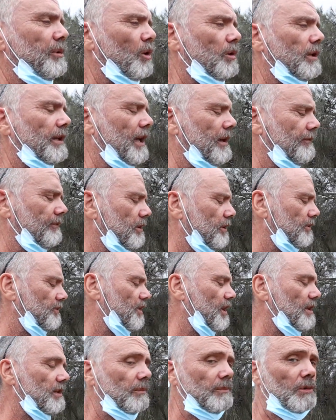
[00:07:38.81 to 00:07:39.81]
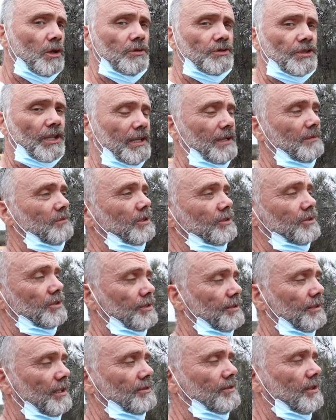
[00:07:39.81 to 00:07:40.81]
all the evidence in the museum,
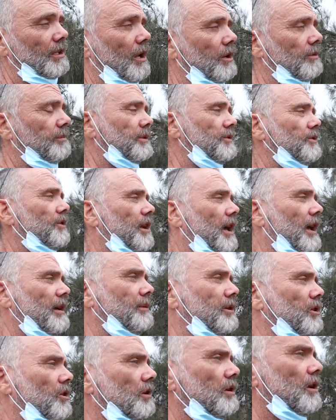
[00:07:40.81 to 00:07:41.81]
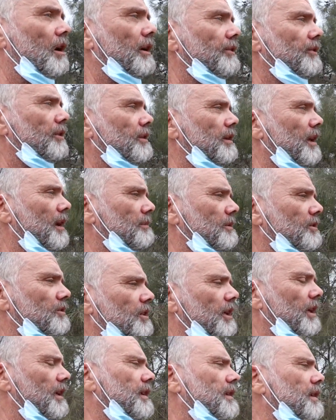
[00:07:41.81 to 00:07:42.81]
which isn't open today, but you guys can come and
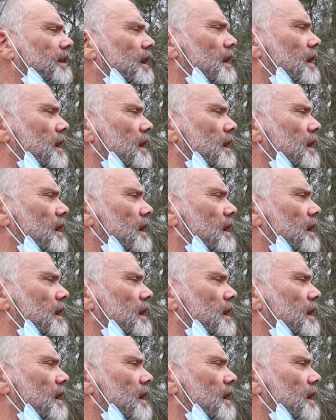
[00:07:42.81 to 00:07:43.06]
see it.